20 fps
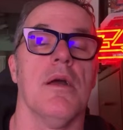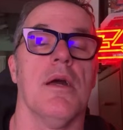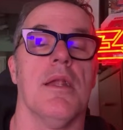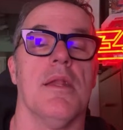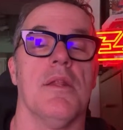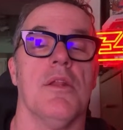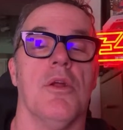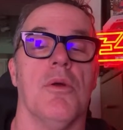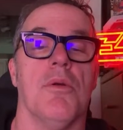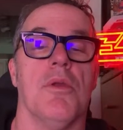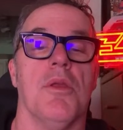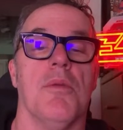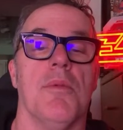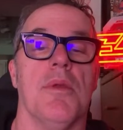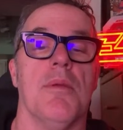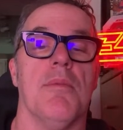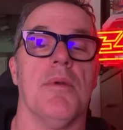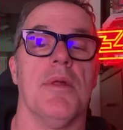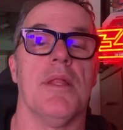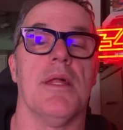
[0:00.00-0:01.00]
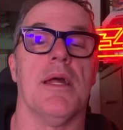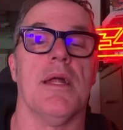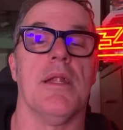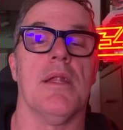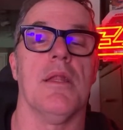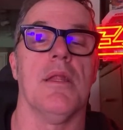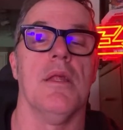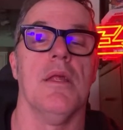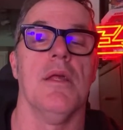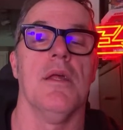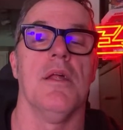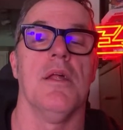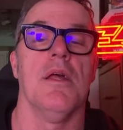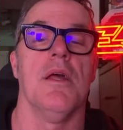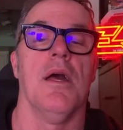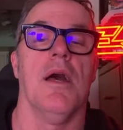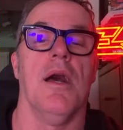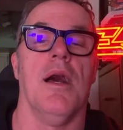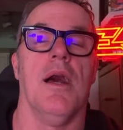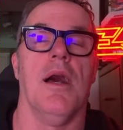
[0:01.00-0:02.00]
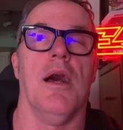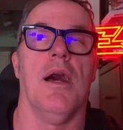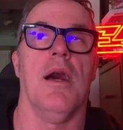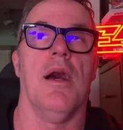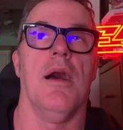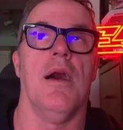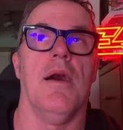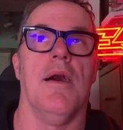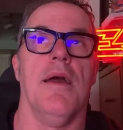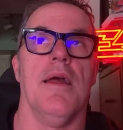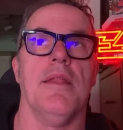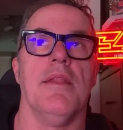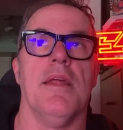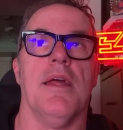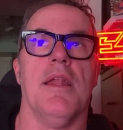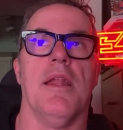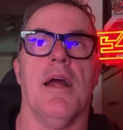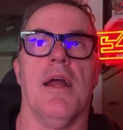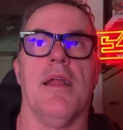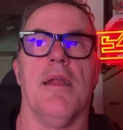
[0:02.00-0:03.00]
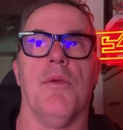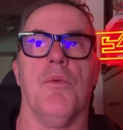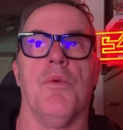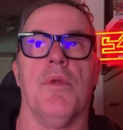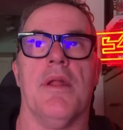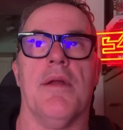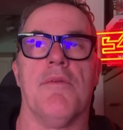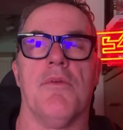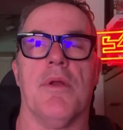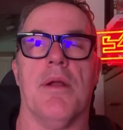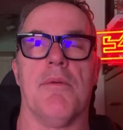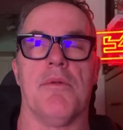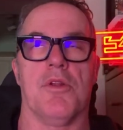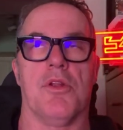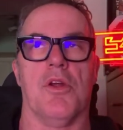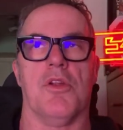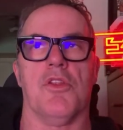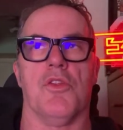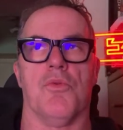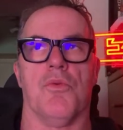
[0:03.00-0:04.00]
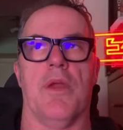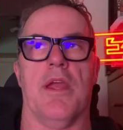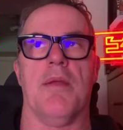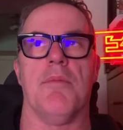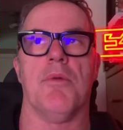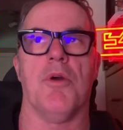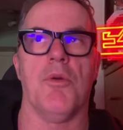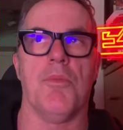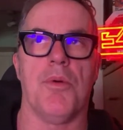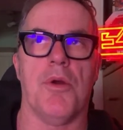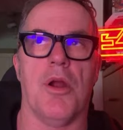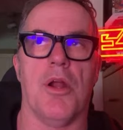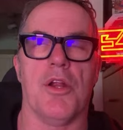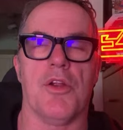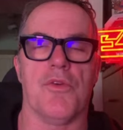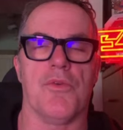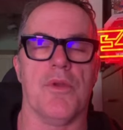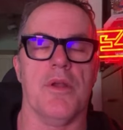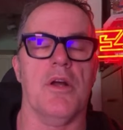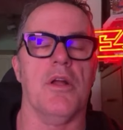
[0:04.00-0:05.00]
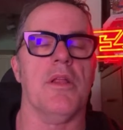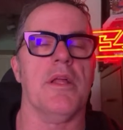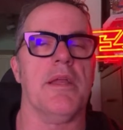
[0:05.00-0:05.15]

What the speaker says: I don't know what you mean by that. And then whenever I would go to the Rainbow Bar and Grill,